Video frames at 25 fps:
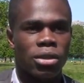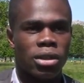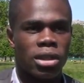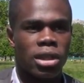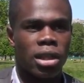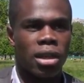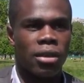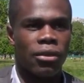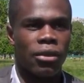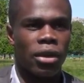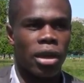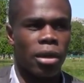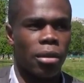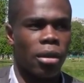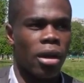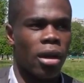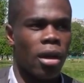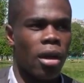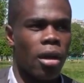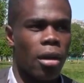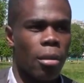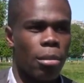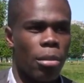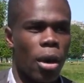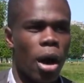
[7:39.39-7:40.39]
TV,
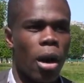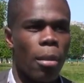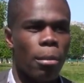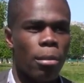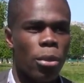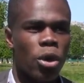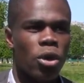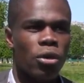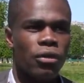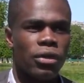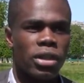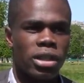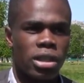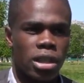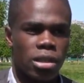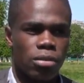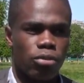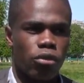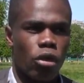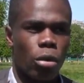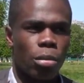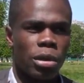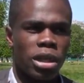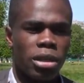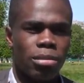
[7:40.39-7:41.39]
but movies is
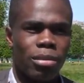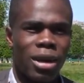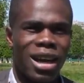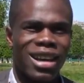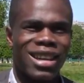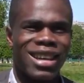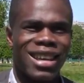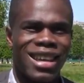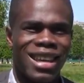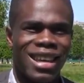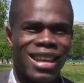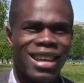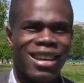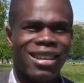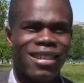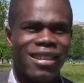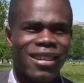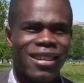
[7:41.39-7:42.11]
probably my key.